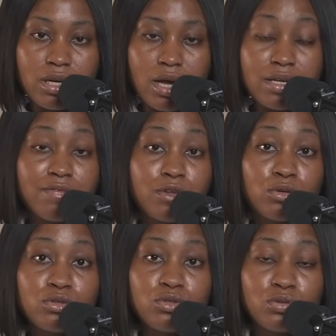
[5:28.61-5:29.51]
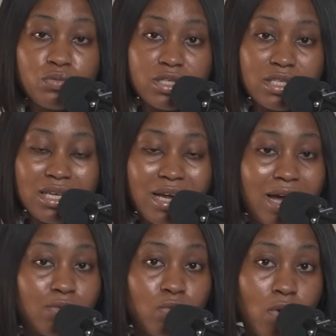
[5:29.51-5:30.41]
and if they don't do it, they
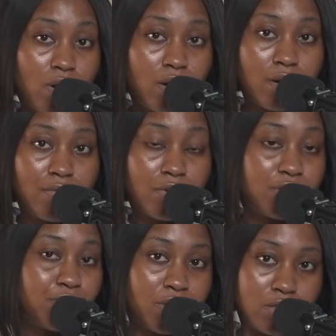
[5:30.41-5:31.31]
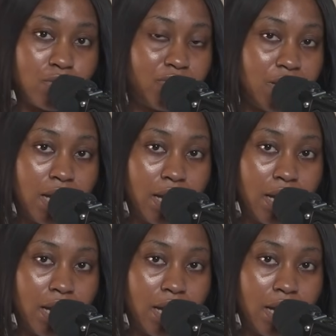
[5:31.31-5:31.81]
can't walk for the rest of their